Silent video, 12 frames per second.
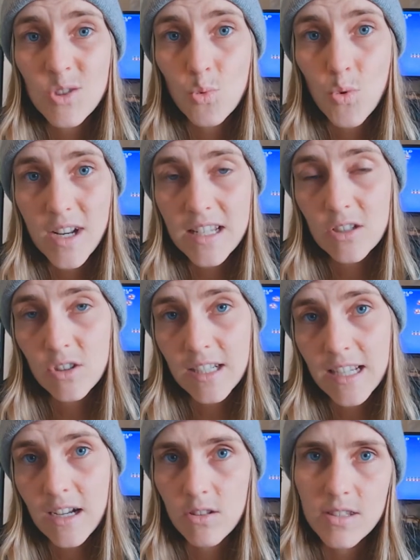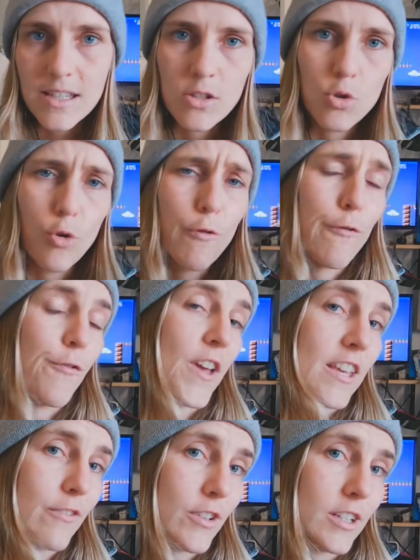really going to count in your
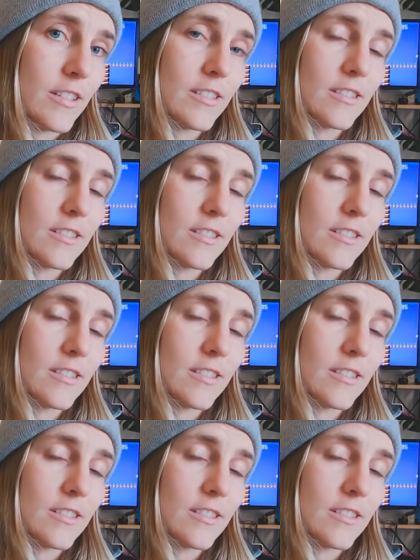favor.